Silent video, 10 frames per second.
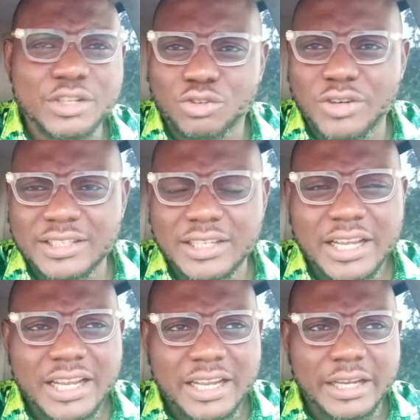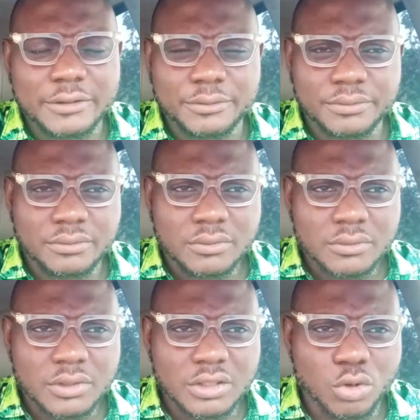interest in,
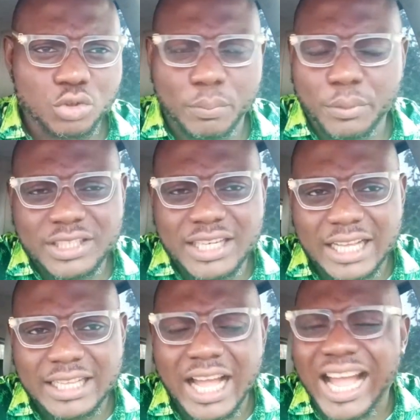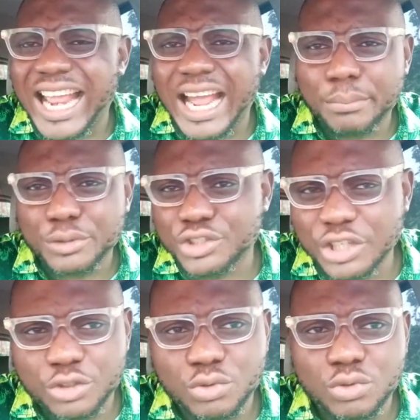you know, supporting Ada, I
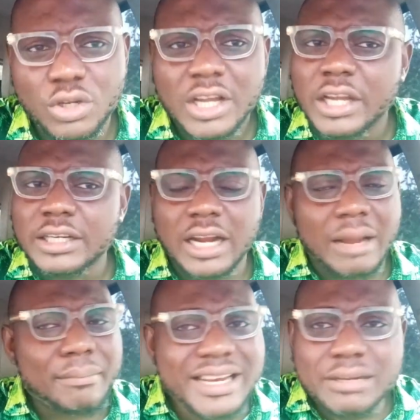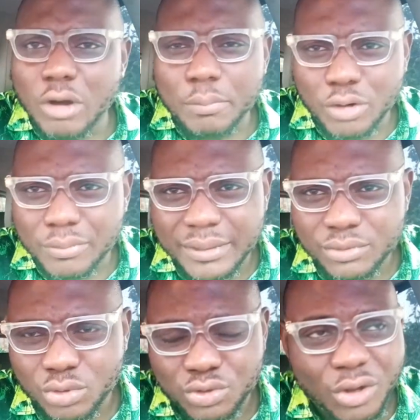appreciate you. There are many more
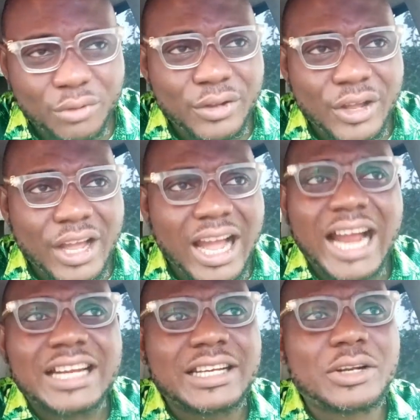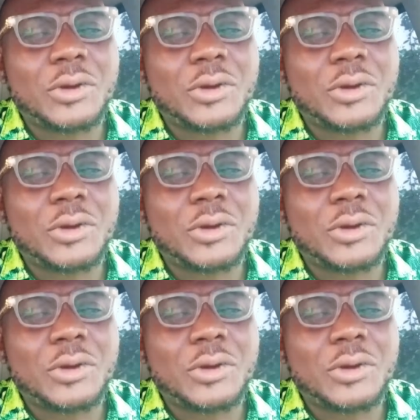problems to solve. And